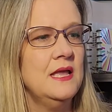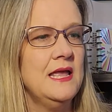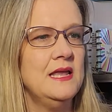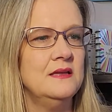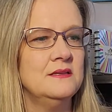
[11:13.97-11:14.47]

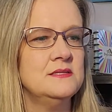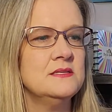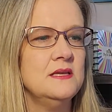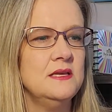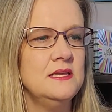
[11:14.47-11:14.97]
and
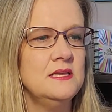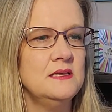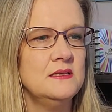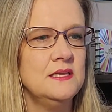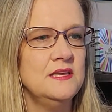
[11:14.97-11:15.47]

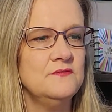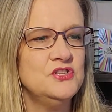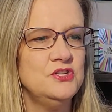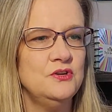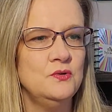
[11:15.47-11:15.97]
it gives
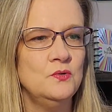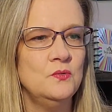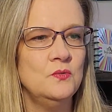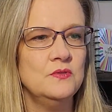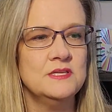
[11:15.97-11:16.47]
you
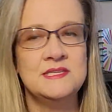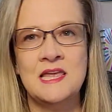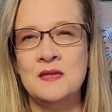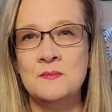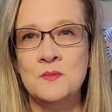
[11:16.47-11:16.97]
the
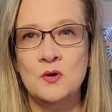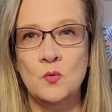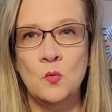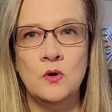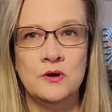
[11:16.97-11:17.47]
same
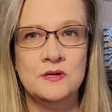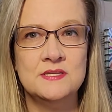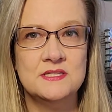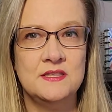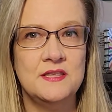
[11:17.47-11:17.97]

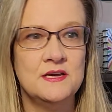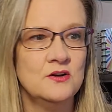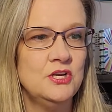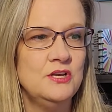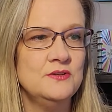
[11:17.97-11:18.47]
words that are
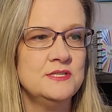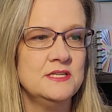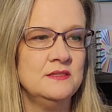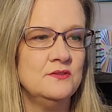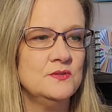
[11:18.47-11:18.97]
used
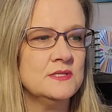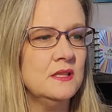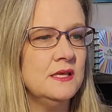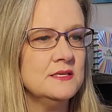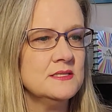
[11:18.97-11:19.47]
in those
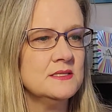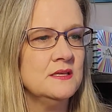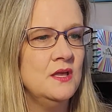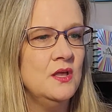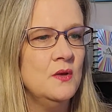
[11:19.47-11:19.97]
lists,
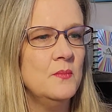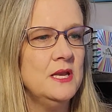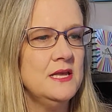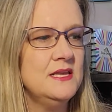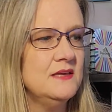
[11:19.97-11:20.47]
but
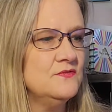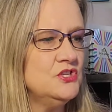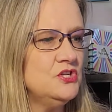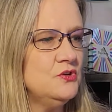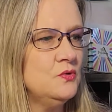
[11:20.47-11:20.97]
it gives
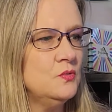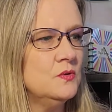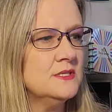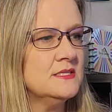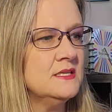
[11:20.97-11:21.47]
you
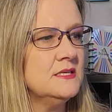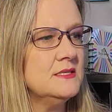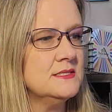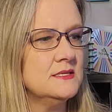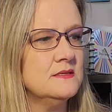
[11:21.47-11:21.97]

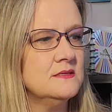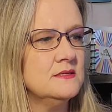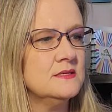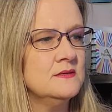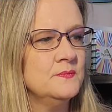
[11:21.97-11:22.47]
sentences